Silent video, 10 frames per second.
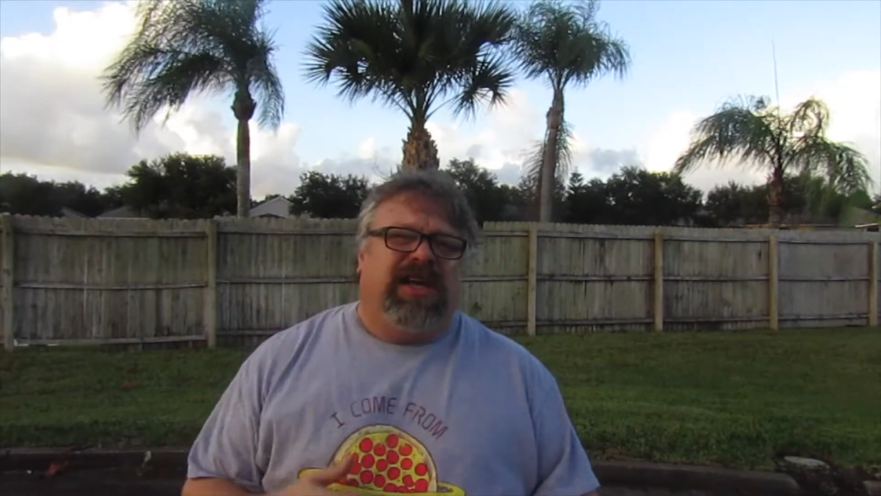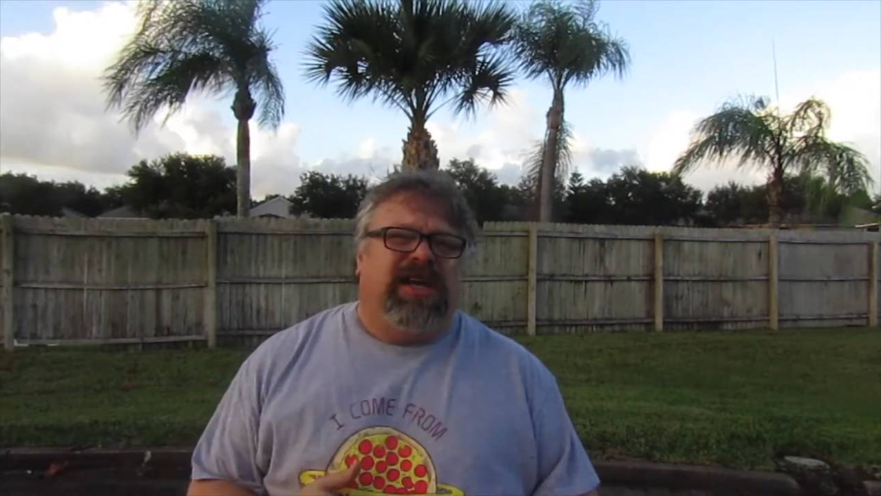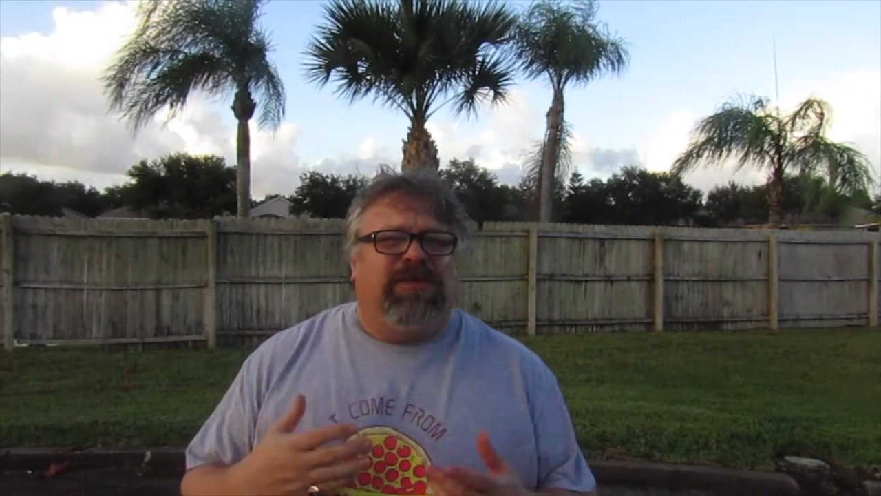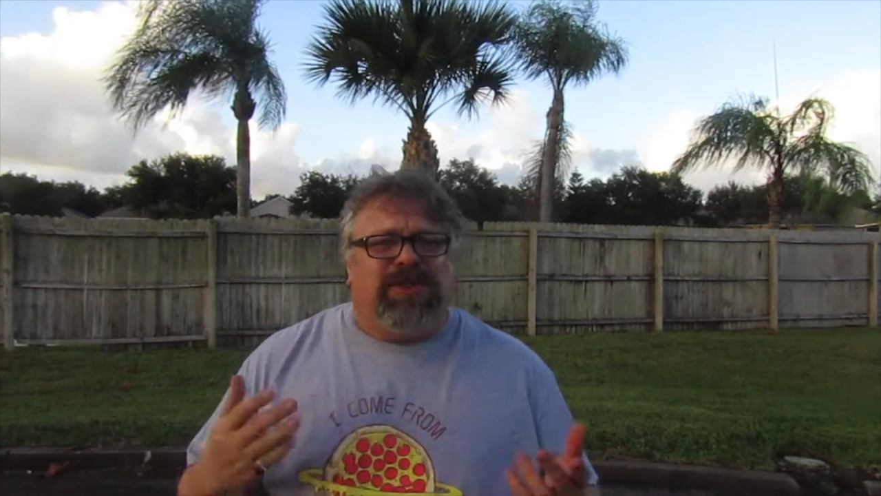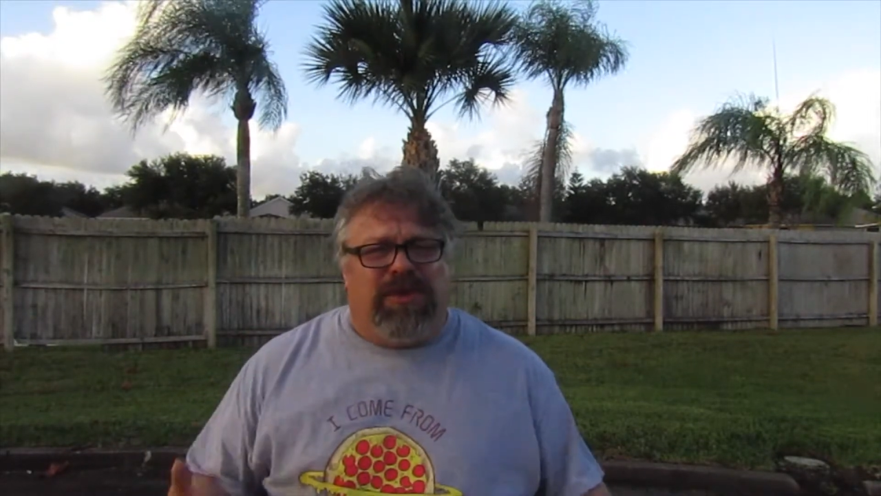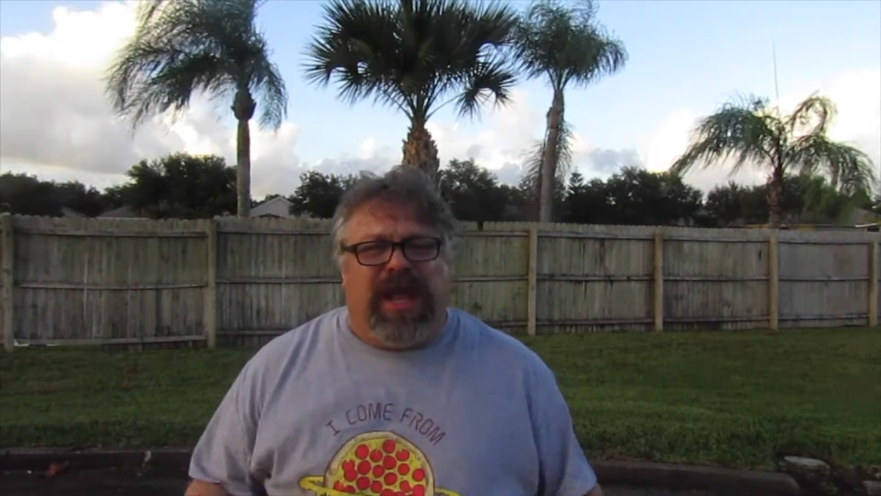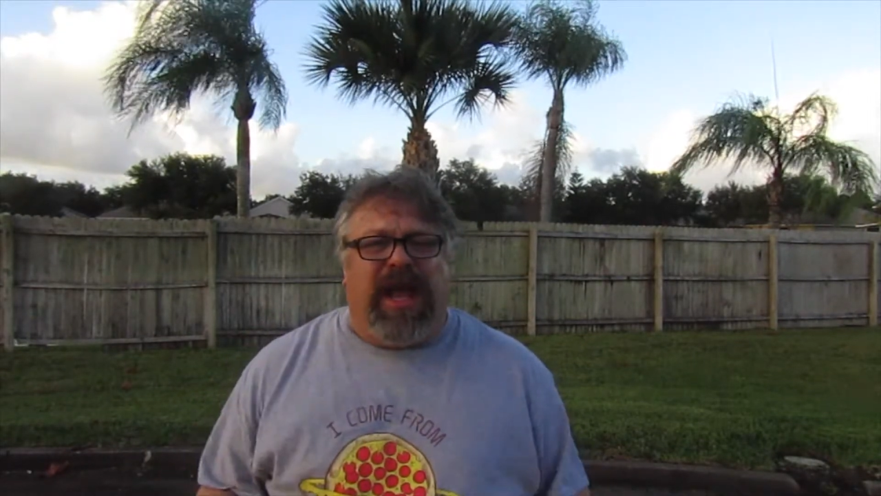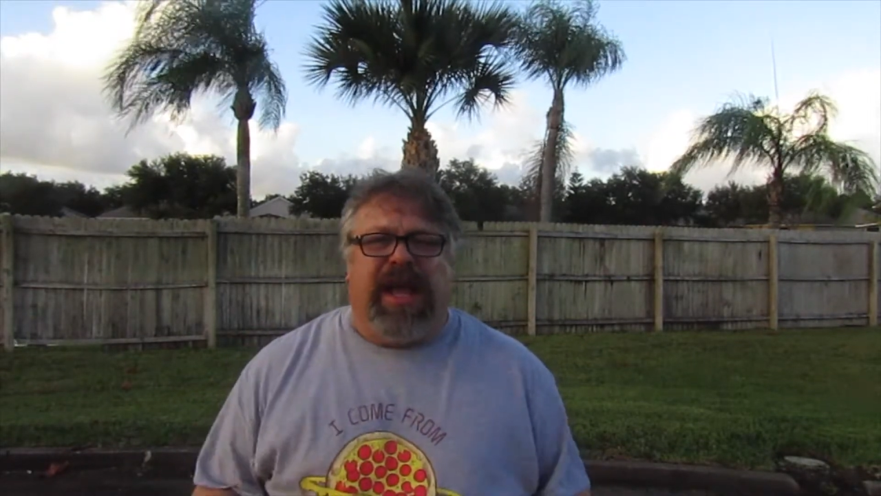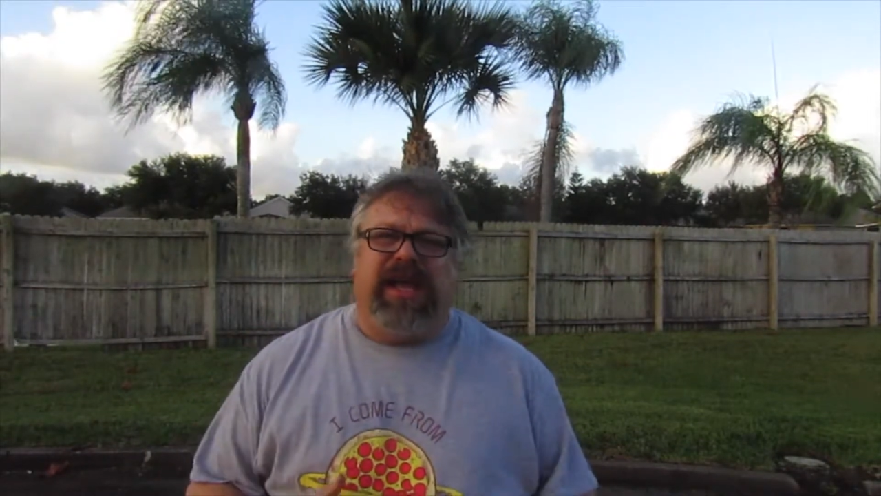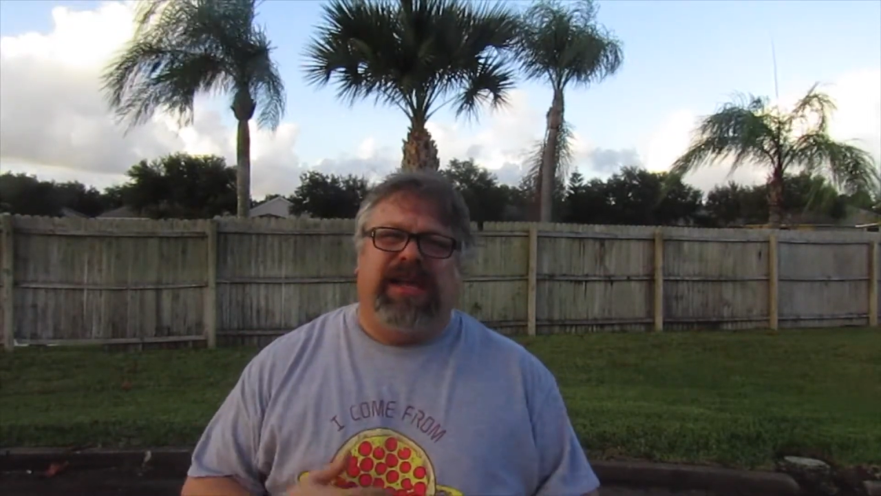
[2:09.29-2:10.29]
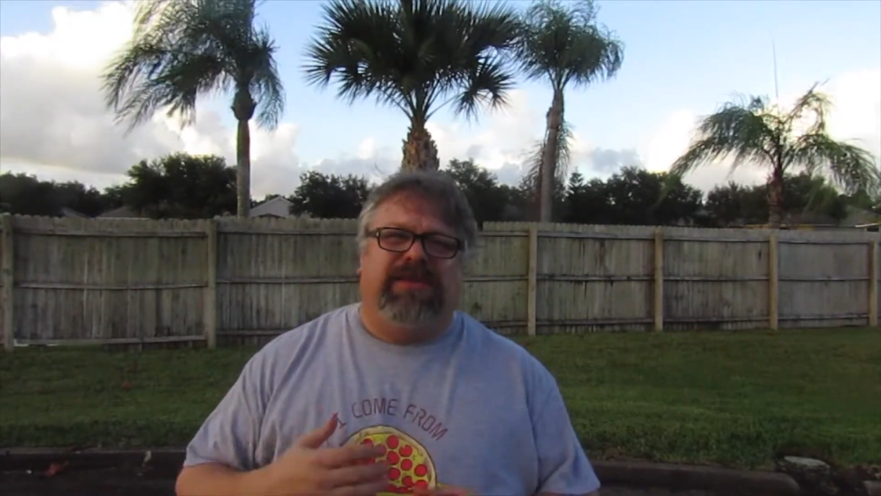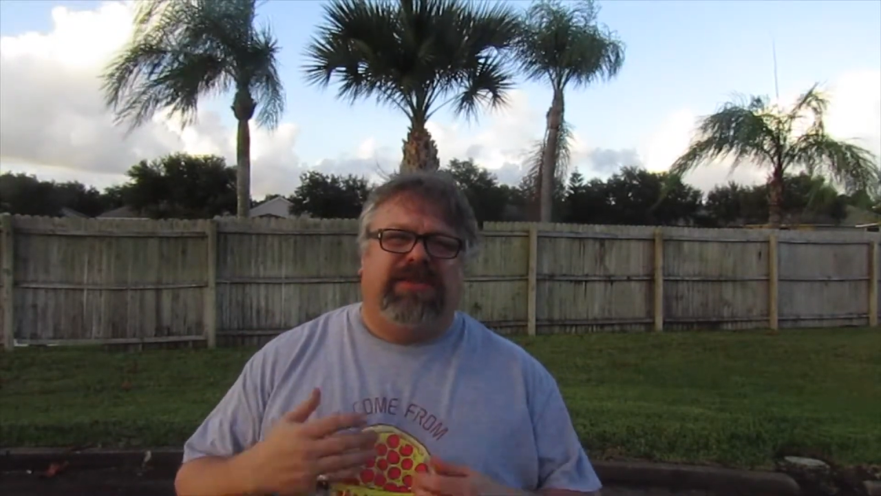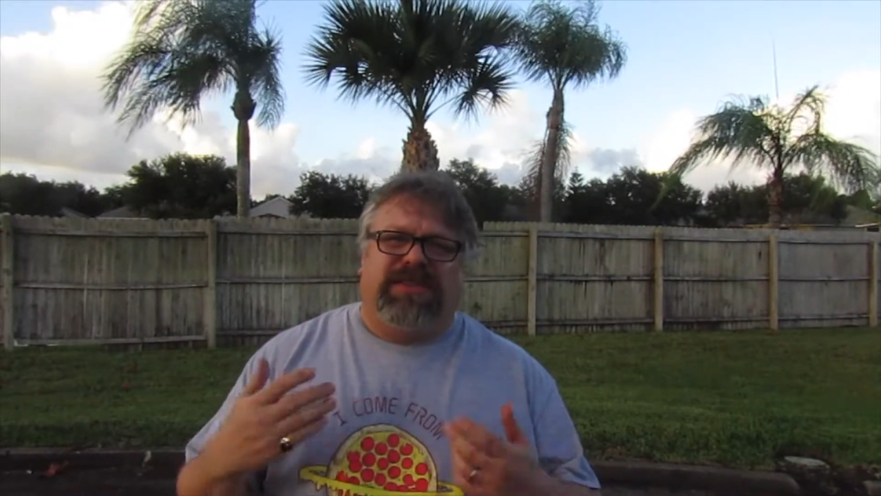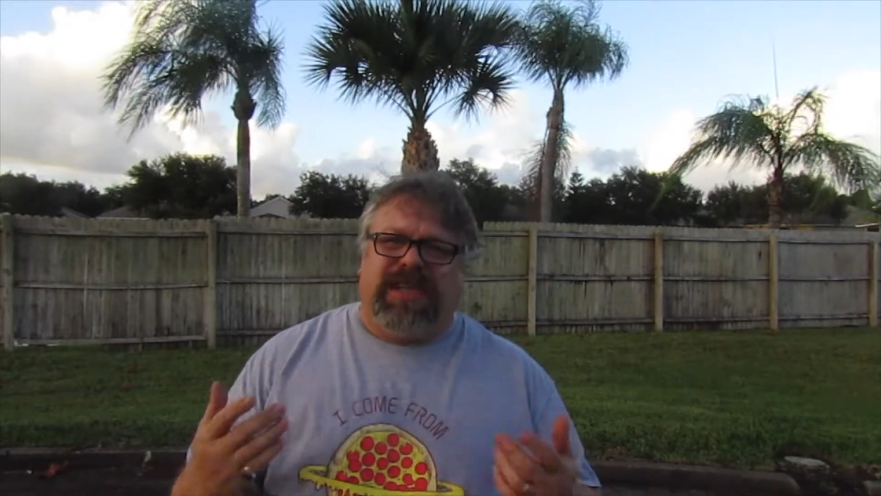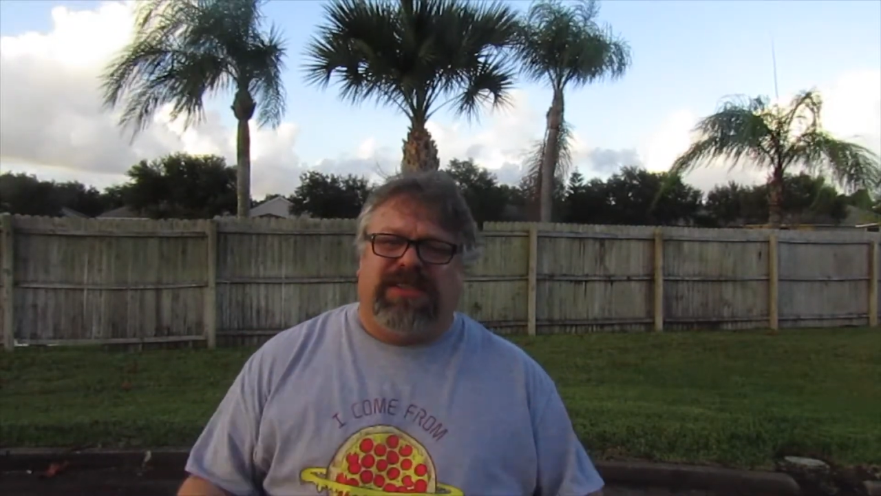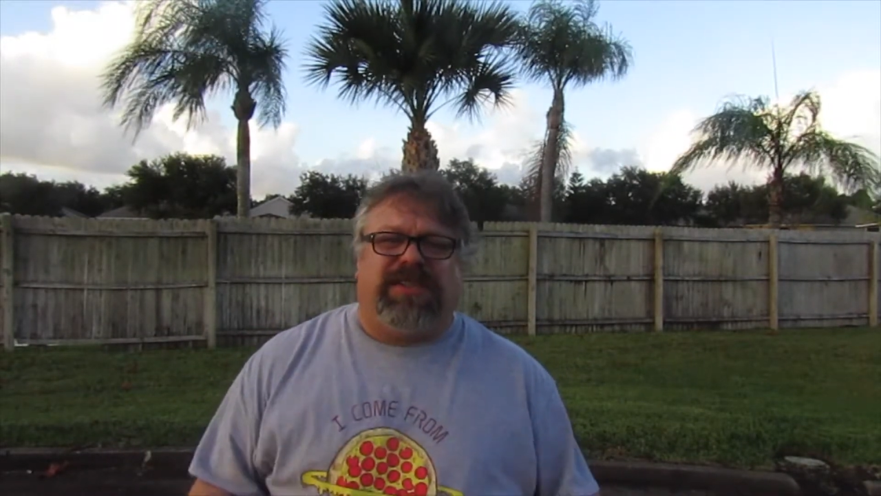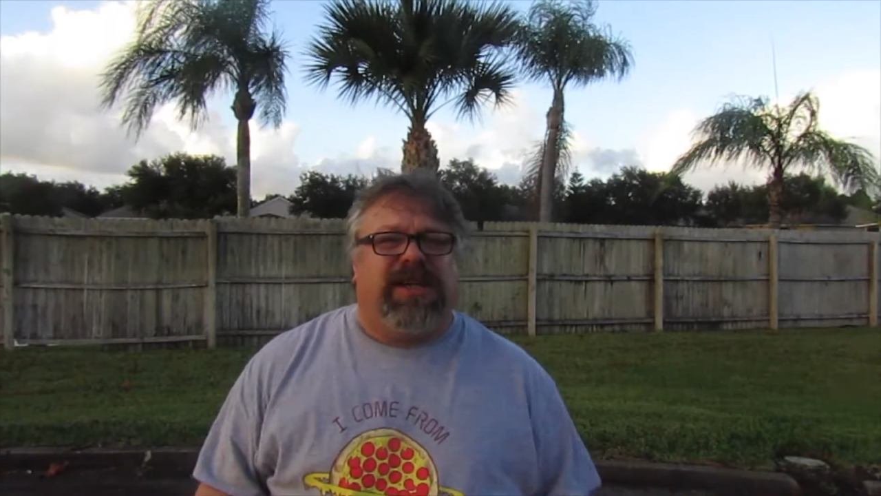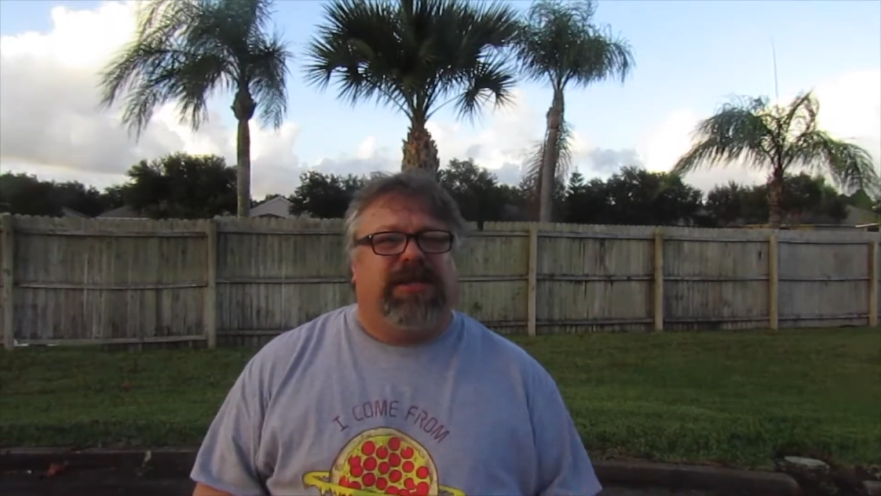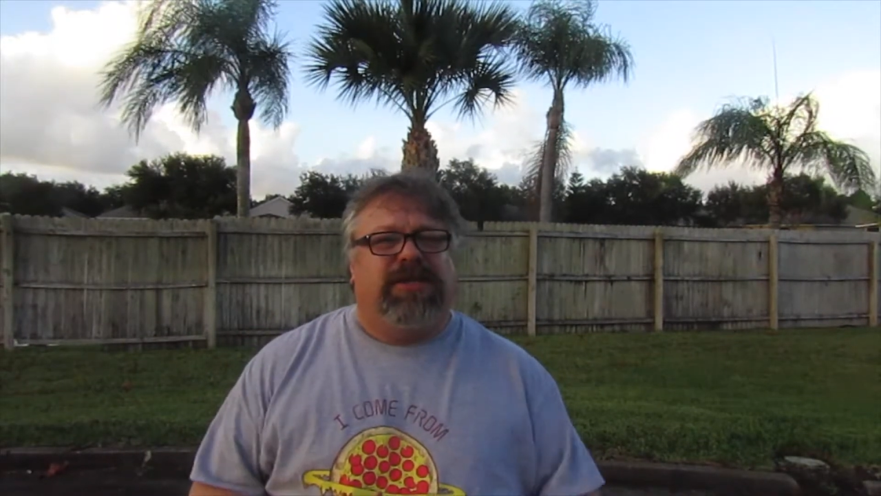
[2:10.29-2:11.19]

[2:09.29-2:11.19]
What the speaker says: It was okay. It tastes like,